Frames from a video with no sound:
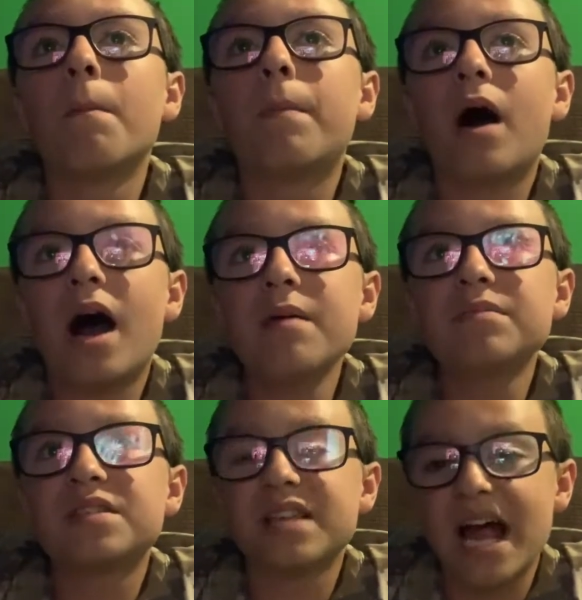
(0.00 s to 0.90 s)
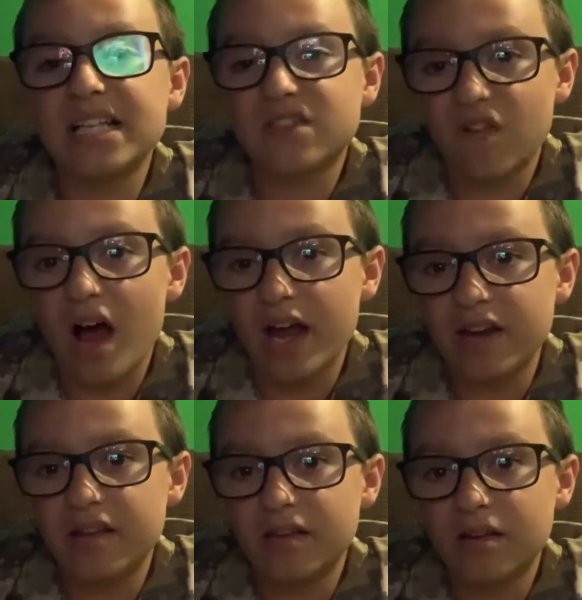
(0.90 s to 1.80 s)
But I'm satisfied
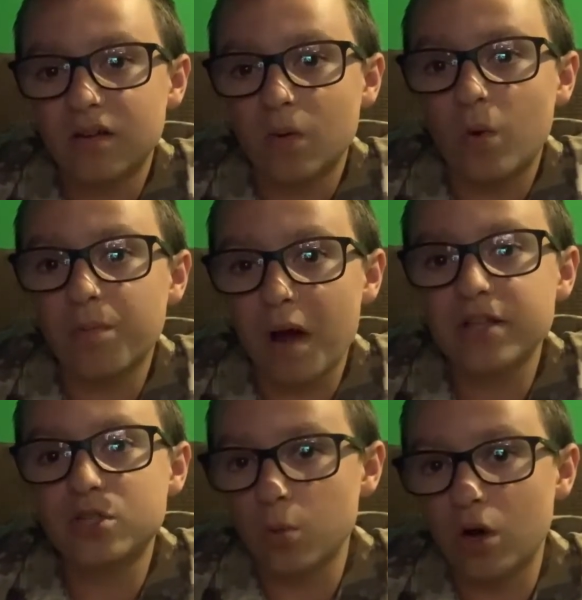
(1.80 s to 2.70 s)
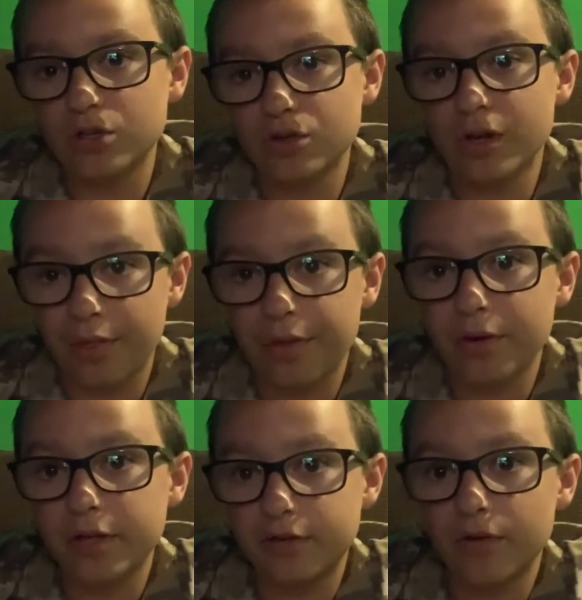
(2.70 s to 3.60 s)
with my
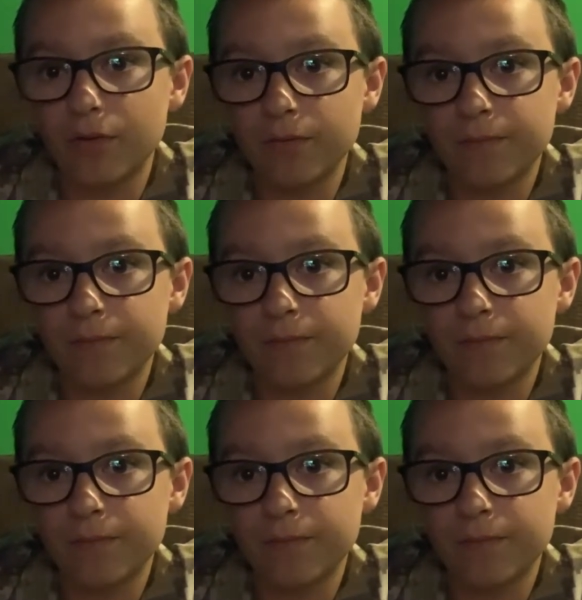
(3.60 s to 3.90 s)
232.